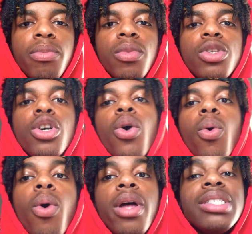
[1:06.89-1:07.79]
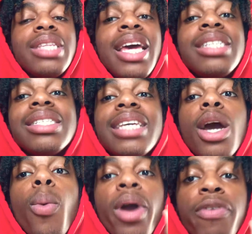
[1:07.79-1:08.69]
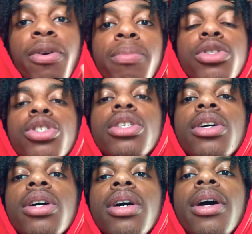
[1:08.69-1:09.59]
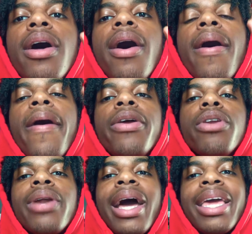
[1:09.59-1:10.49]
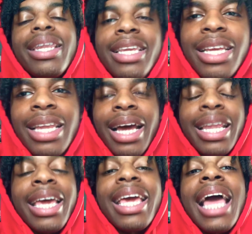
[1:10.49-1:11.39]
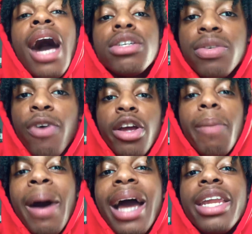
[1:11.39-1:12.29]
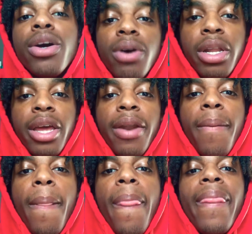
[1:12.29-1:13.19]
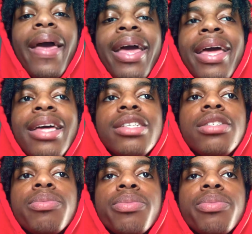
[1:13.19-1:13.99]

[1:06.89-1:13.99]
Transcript: So things to stay away from to you know that can that, that can calcify your pineal gland is